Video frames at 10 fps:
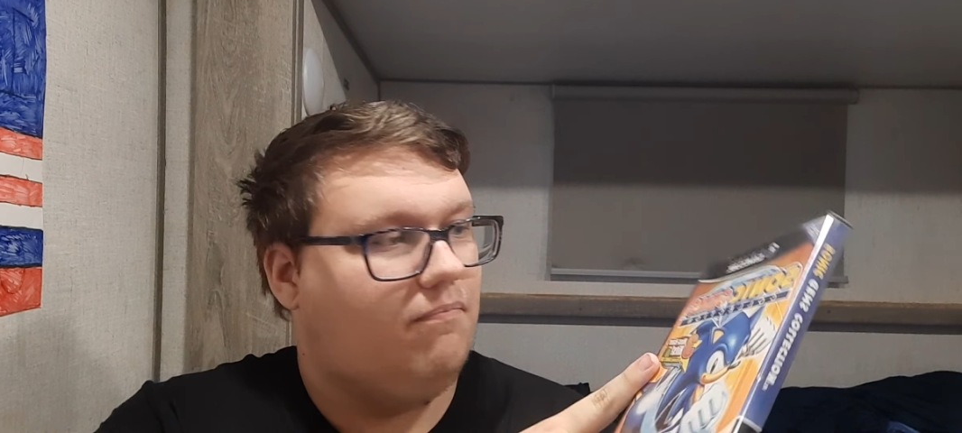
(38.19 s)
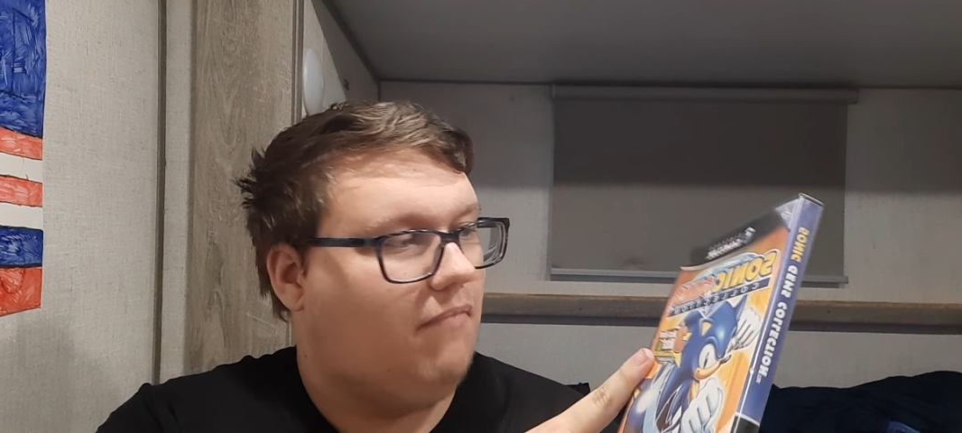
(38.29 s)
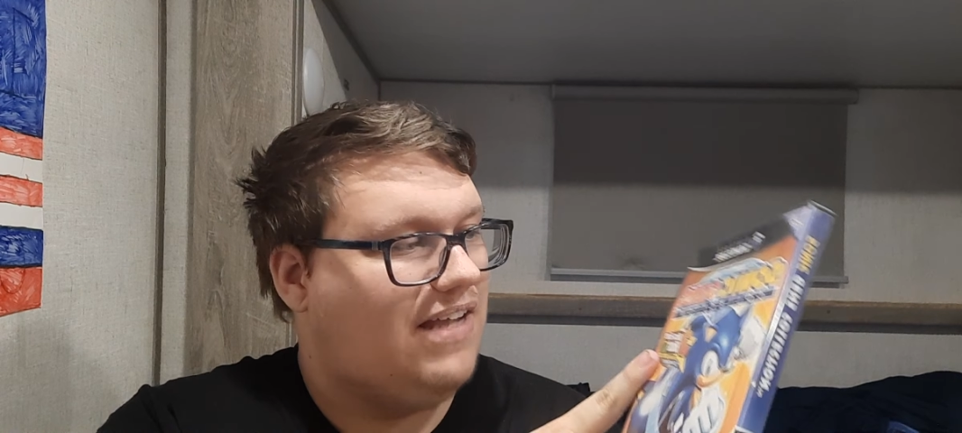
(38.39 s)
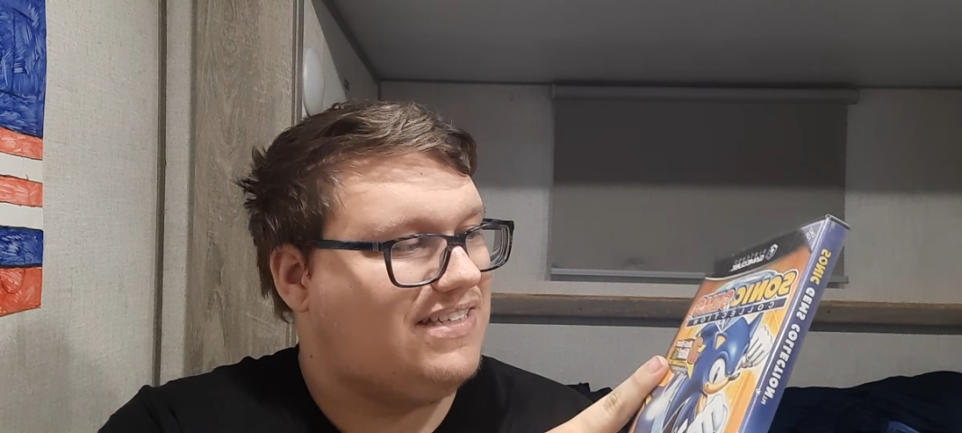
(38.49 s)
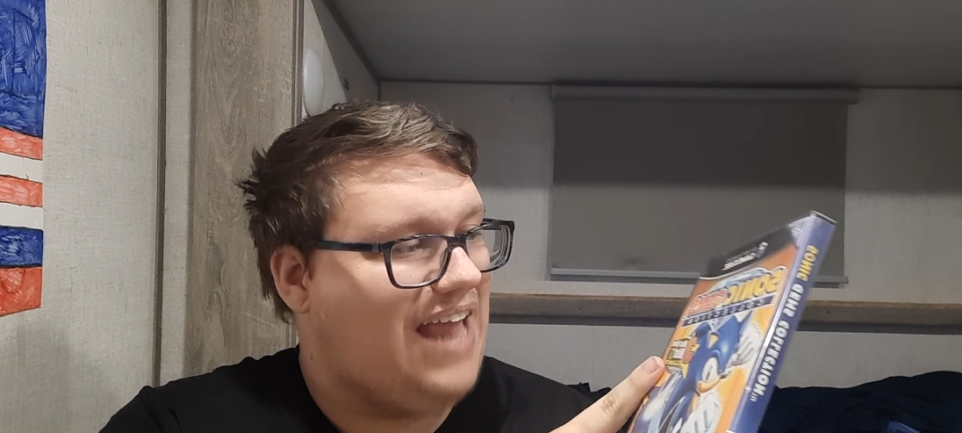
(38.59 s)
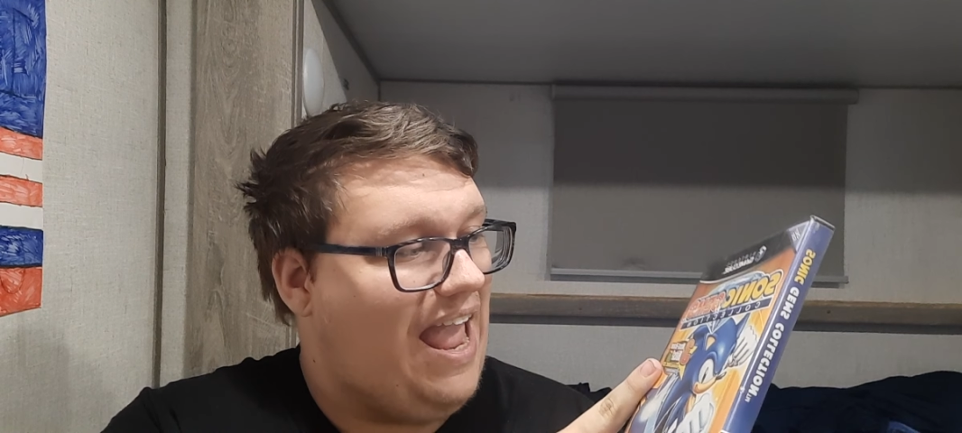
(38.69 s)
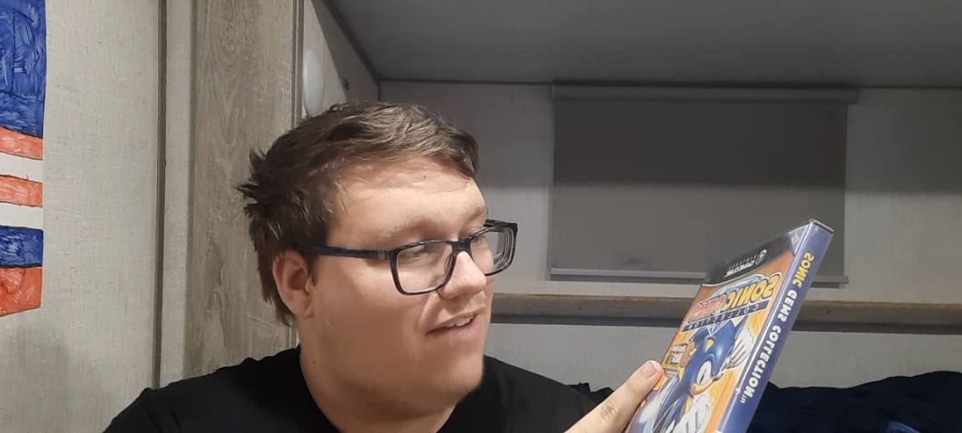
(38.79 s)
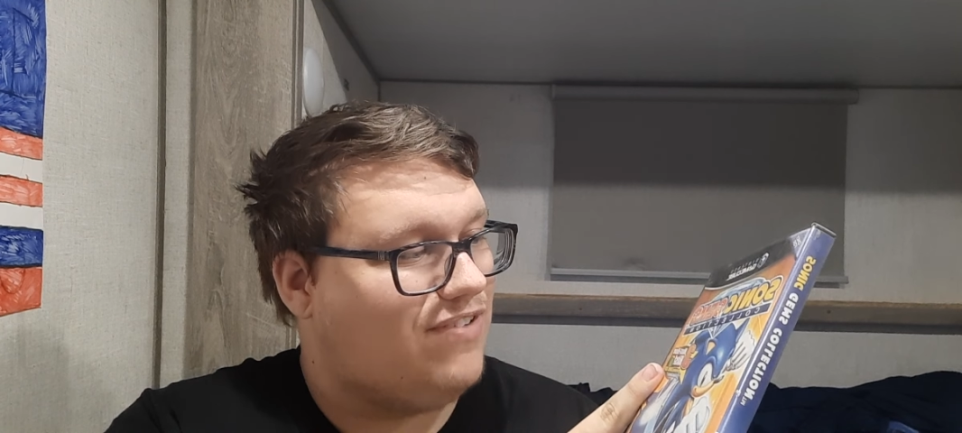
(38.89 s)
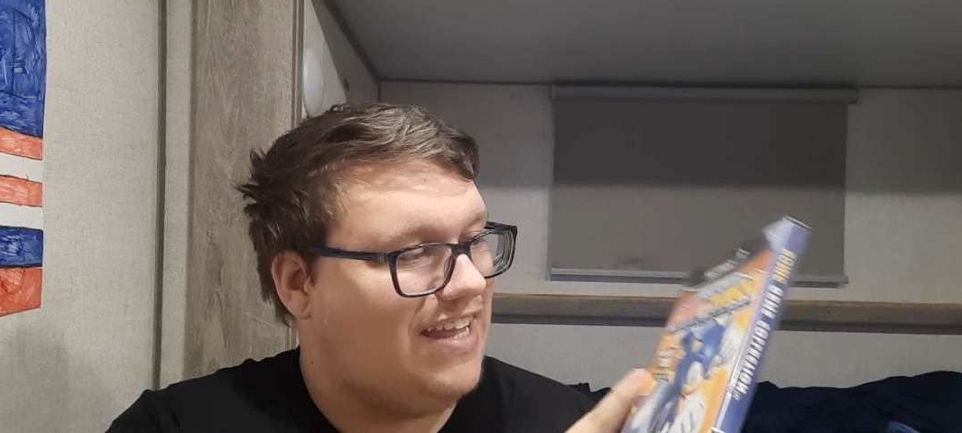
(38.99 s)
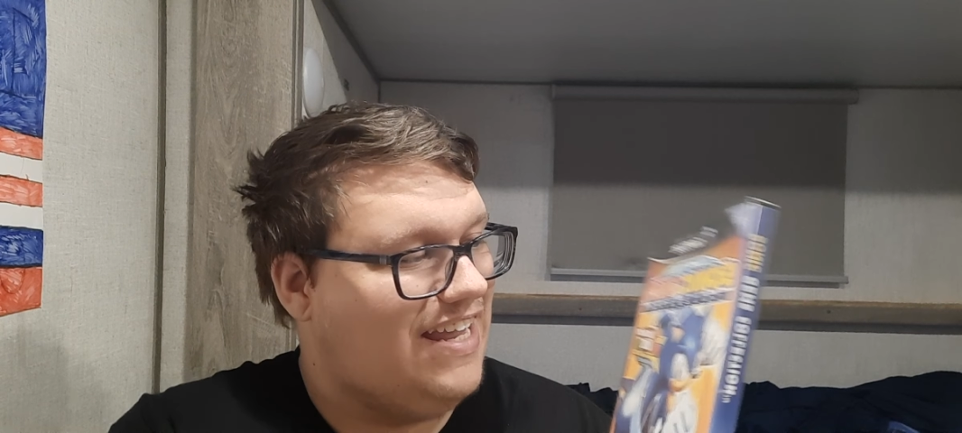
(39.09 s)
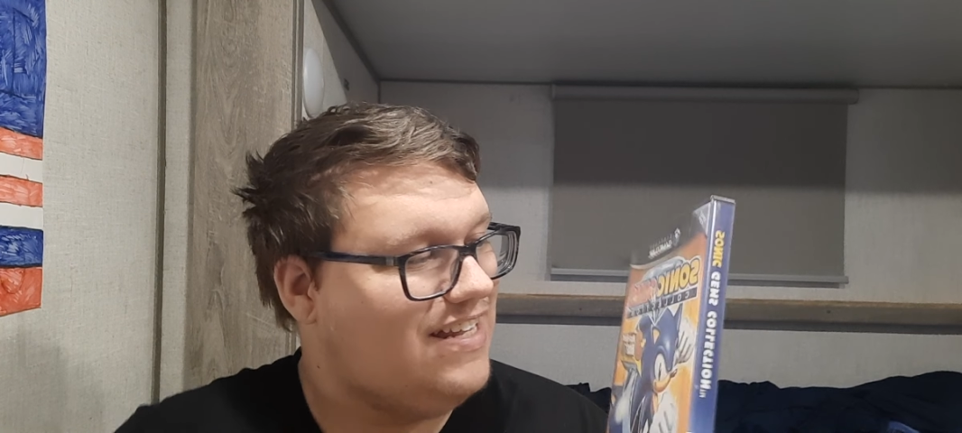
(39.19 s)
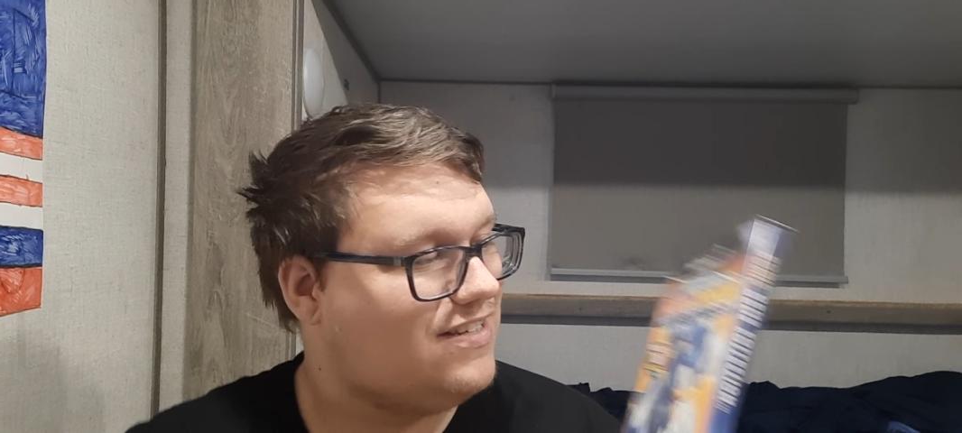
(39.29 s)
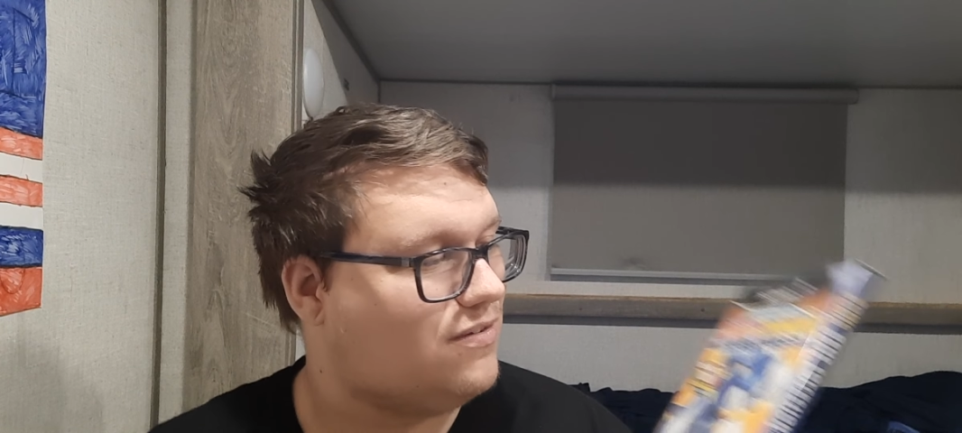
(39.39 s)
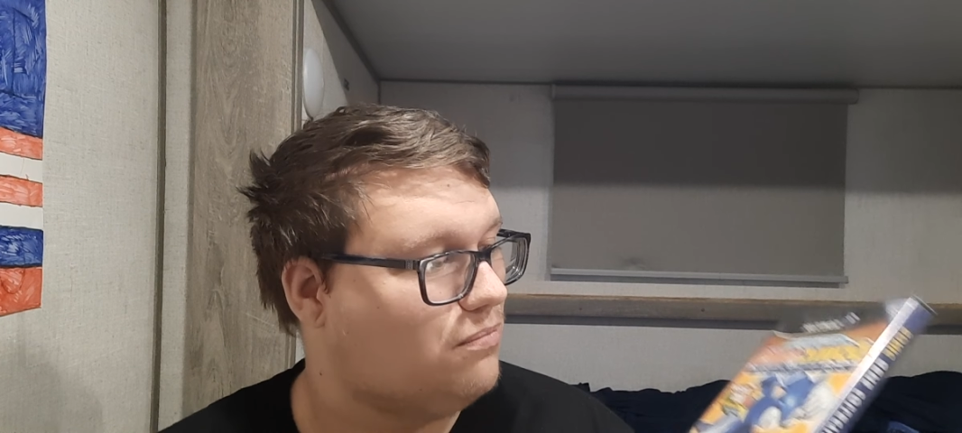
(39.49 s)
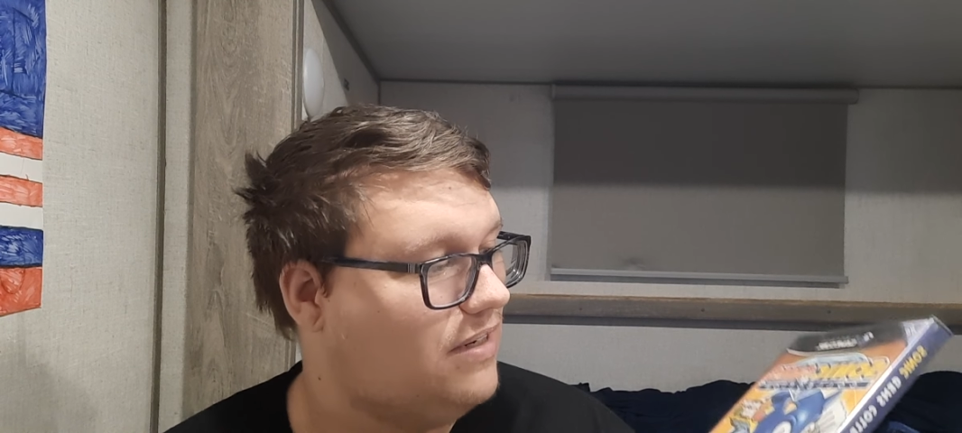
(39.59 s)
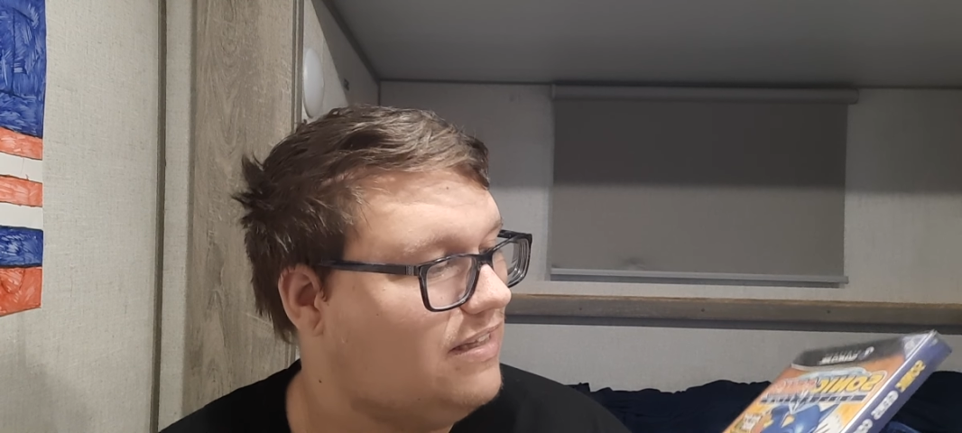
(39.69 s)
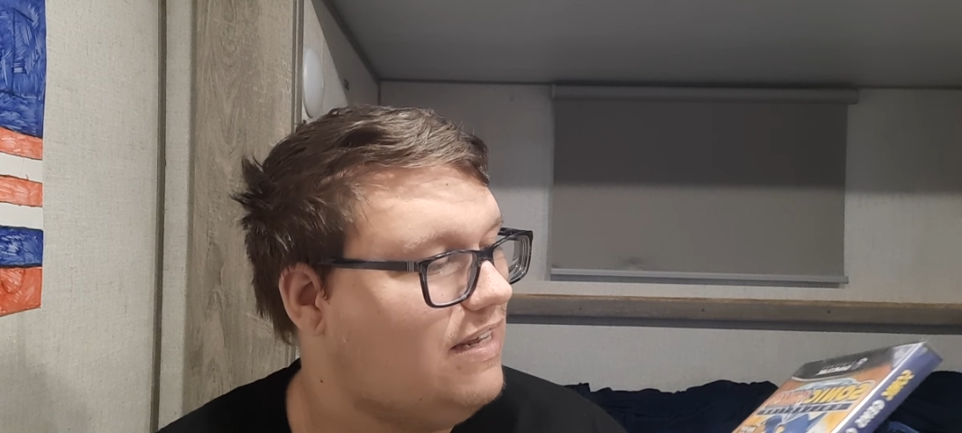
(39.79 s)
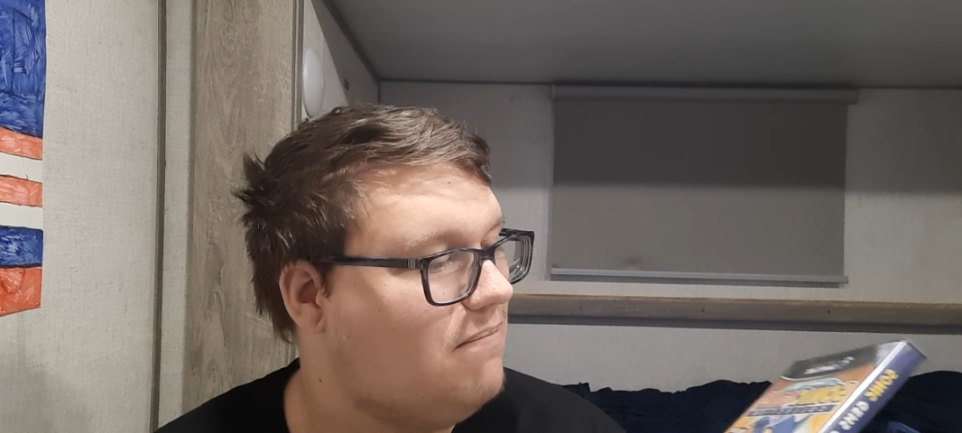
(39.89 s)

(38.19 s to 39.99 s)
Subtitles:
must-have hits. Really?